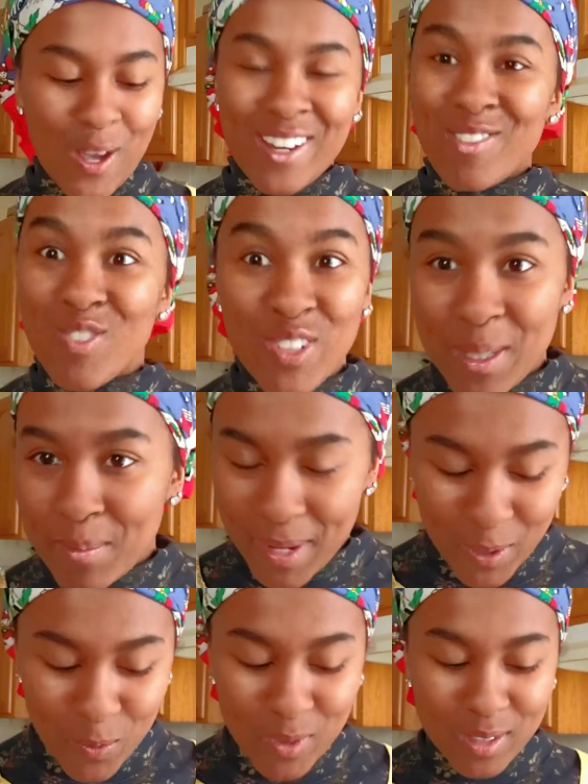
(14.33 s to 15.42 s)
I never really
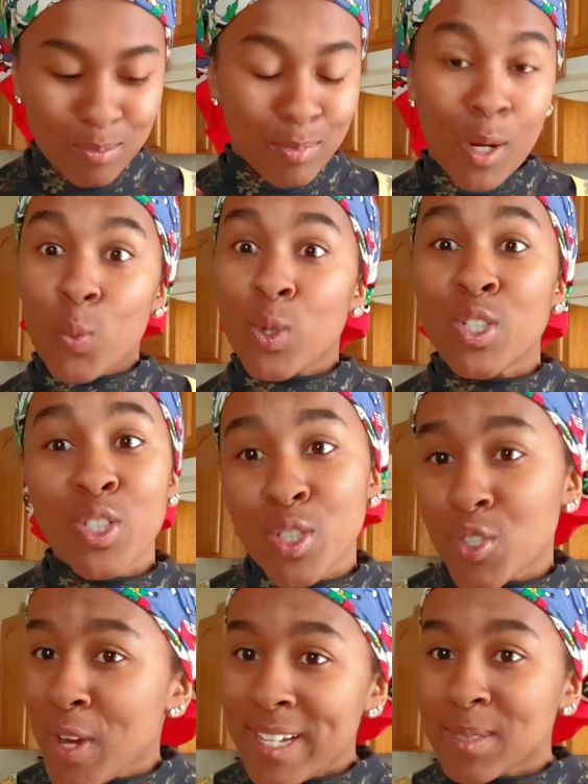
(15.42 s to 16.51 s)
made one, but we're just
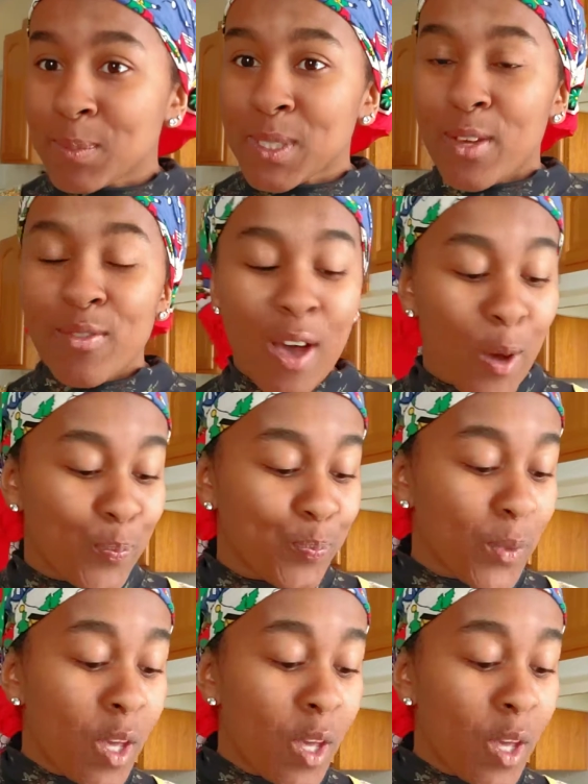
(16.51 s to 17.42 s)
gonna try some stuff out.